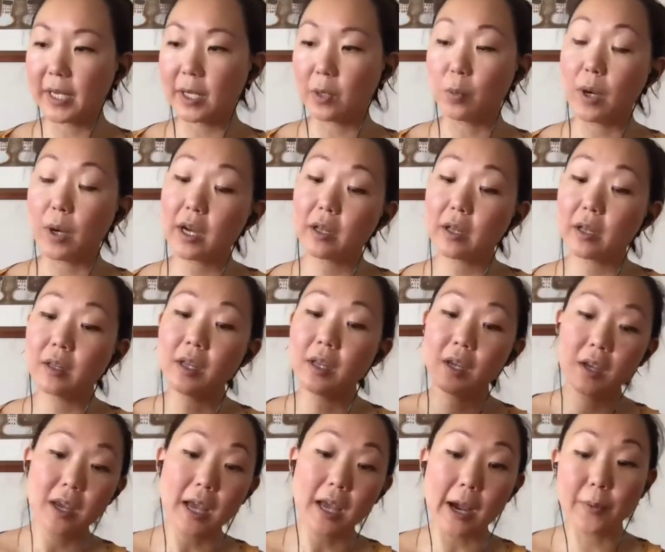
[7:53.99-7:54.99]
Well,
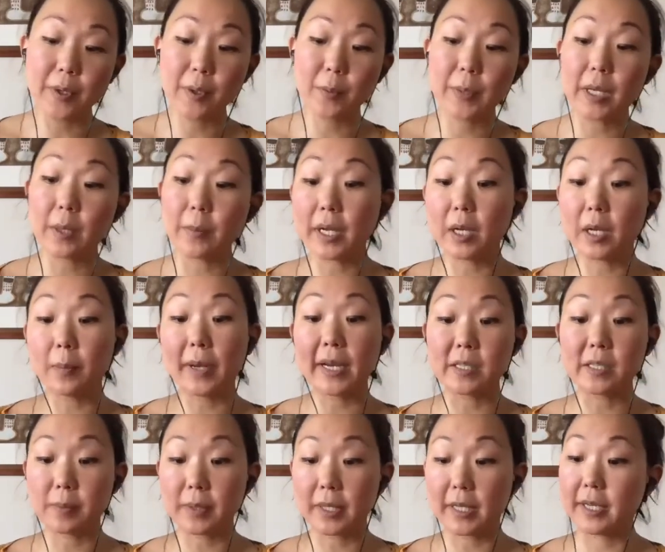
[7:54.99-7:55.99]
I want to be a better bass
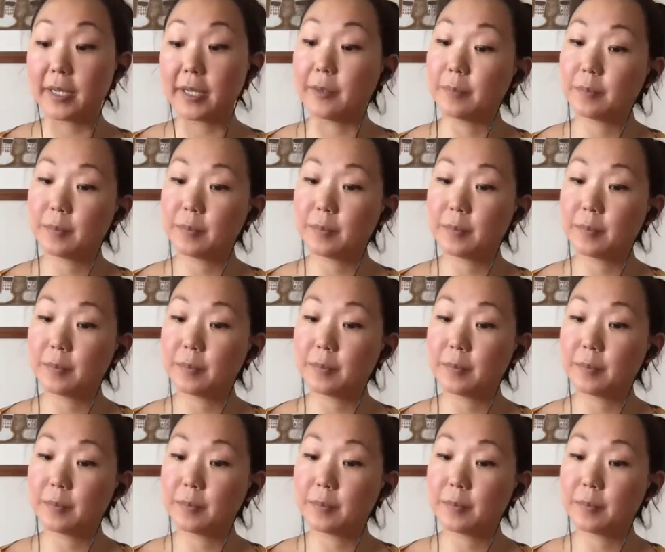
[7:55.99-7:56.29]
player.